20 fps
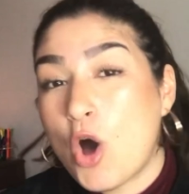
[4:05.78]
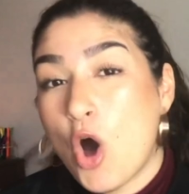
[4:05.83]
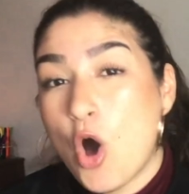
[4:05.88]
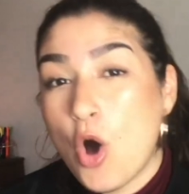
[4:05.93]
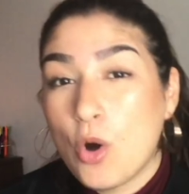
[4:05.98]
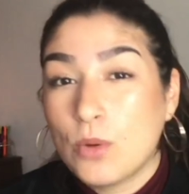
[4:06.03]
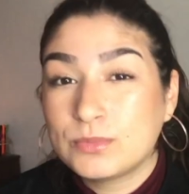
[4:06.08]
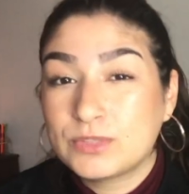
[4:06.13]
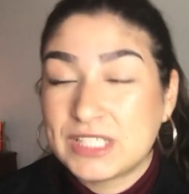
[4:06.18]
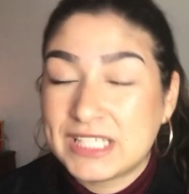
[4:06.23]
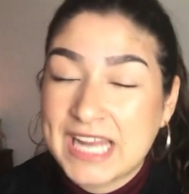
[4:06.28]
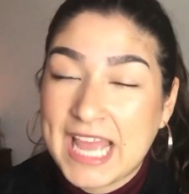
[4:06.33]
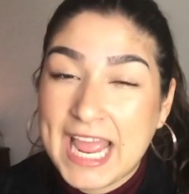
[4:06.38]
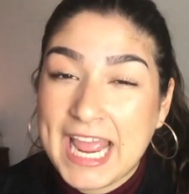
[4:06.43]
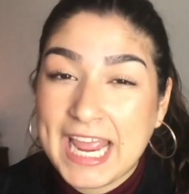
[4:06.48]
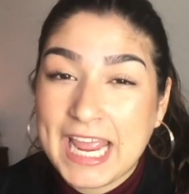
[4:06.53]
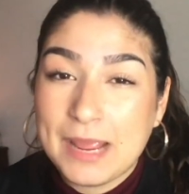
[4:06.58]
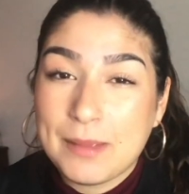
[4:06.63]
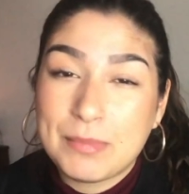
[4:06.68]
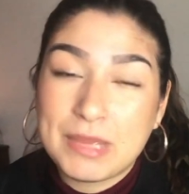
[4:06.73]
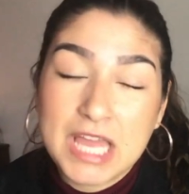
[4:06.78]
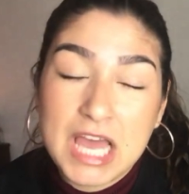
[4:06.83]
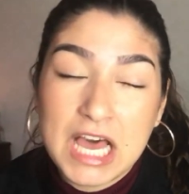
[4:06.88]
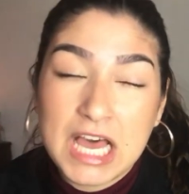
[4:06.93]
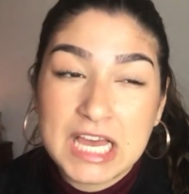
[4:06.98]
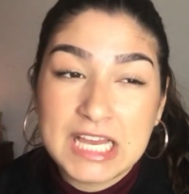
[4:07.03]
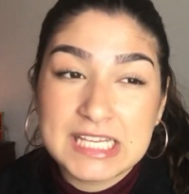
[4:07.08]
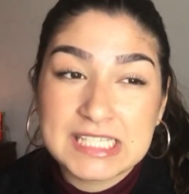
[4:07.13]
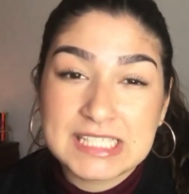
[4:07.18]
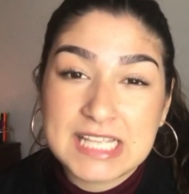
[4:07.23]
home tonight
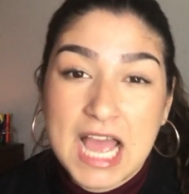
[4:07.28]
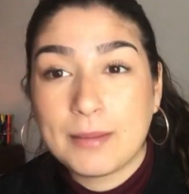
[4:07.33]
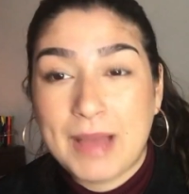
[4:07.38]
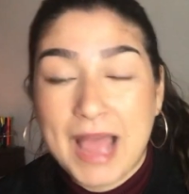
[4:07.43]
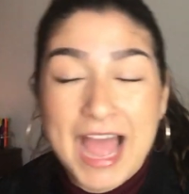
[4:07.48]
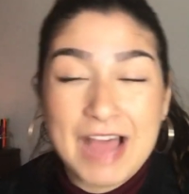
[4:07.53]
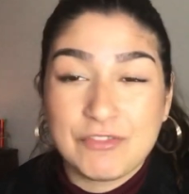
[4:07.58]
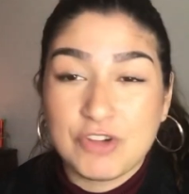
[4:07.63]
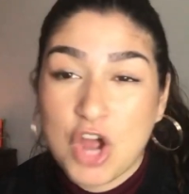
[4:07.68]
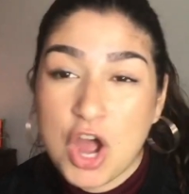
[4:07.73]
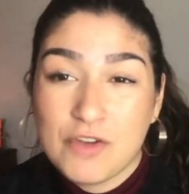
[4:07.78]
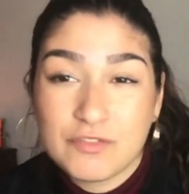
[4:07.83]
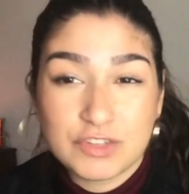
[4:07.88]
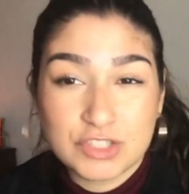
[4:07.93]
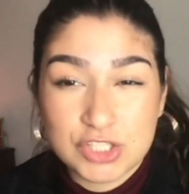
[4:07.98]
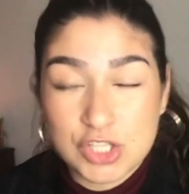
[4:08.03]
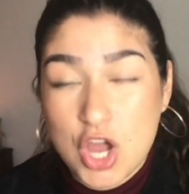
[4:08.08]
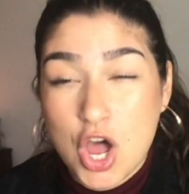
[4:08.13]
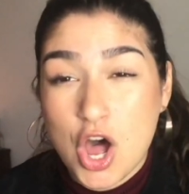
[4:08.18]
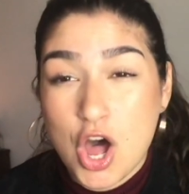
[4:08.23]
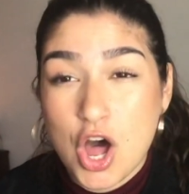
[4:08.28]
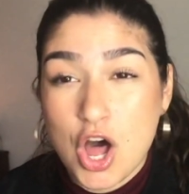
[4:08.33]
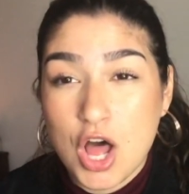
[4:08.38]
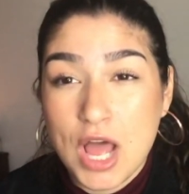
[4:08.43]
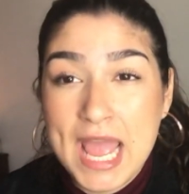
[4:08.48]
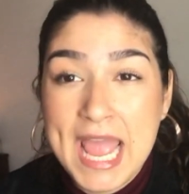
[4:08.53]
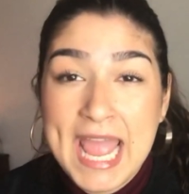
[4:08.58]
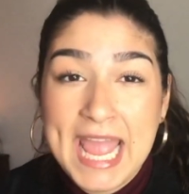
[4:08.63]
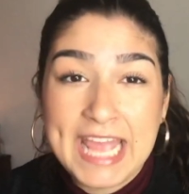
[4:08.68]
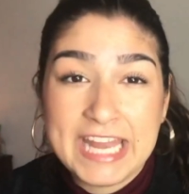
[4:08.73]
because um, I have a conference
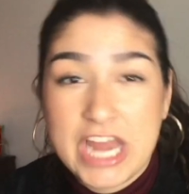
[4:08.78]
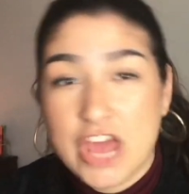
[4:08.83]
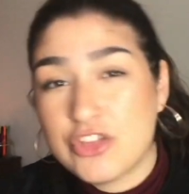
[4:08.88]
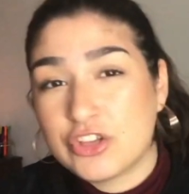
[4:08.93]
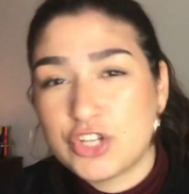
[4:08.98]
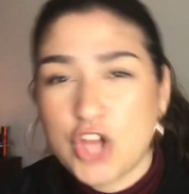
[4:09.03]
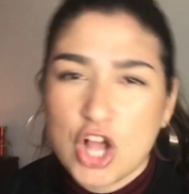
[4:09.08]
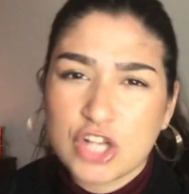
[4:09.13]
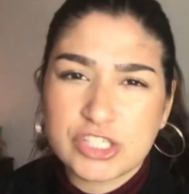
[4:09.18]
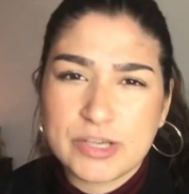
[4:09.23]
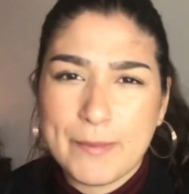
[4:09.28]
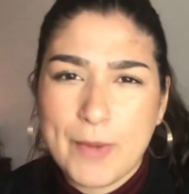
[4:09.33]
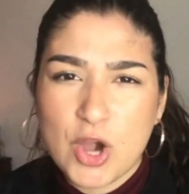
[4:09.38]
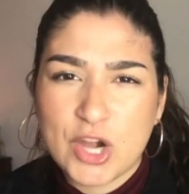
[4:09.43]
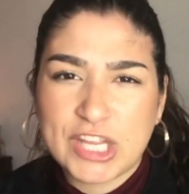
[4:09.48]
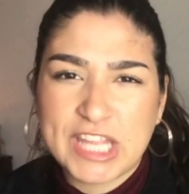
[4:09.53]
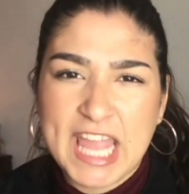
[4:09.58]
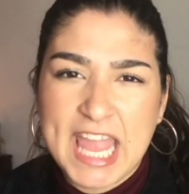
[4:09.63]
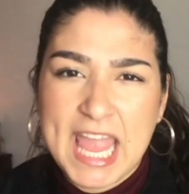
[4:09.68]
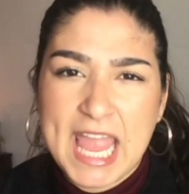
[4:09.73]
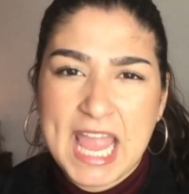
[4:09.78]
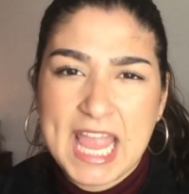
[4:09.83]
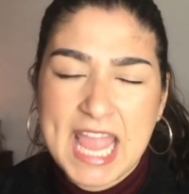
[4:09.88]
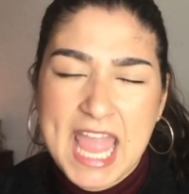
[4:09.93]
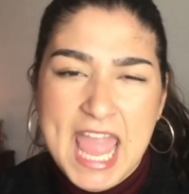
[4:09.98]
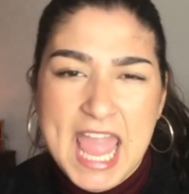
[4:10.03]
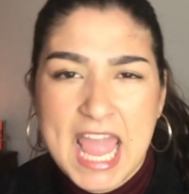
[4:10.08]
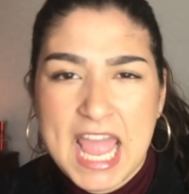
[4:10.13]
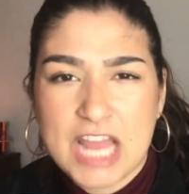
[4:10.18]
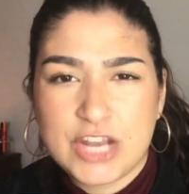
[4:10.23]
call and now the dogs are barking
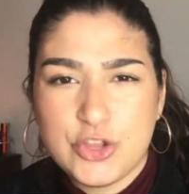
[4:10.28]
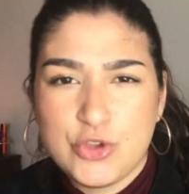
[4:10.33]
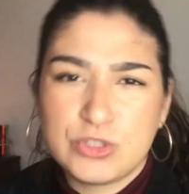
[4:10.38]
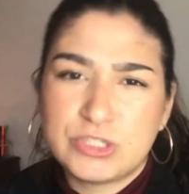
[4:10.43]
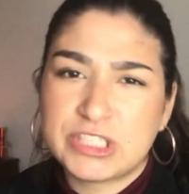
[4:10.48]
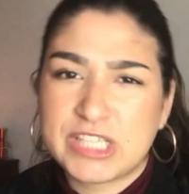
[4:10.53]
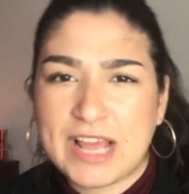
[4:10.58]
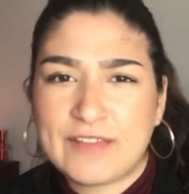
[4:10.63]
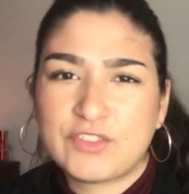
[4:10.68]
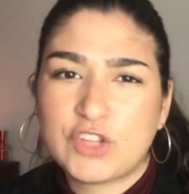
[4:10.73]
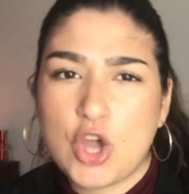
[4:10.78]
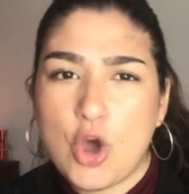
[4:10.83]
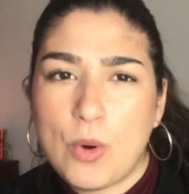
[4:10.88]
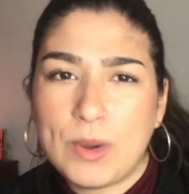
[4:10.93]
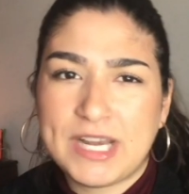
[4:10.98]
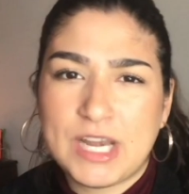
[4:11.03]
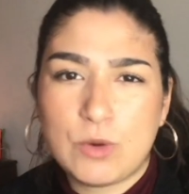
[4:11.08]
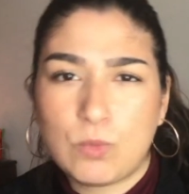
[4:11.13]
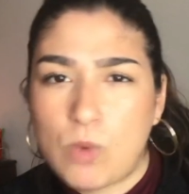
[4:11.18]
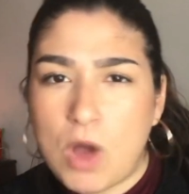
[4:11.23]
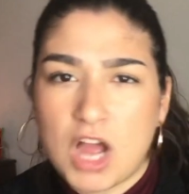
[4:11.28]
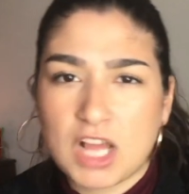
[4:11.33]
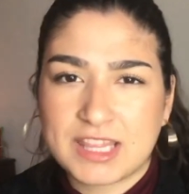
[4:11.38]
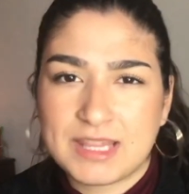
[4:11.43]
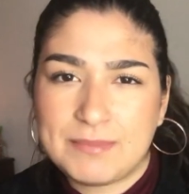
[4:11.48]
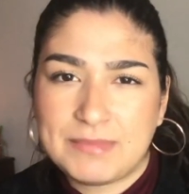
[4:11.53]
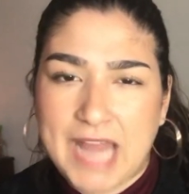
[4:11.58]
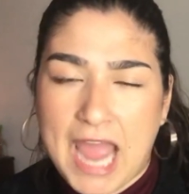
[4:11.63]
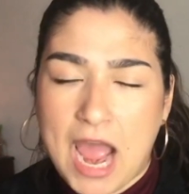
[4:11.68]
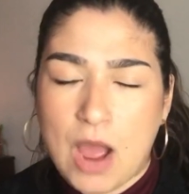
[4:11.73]
and you just have to go in and walk
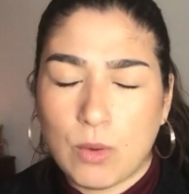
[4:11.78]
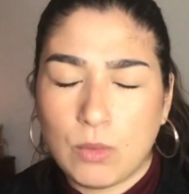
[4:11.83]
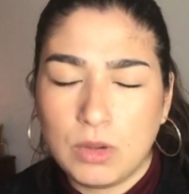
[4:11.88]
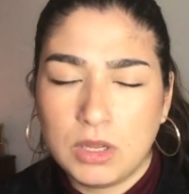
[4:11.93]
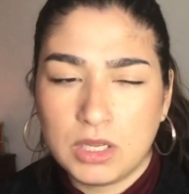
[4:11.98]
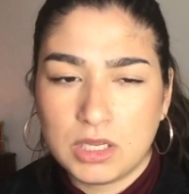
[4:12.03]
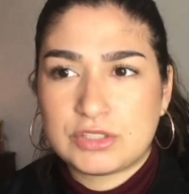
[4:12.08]
them now.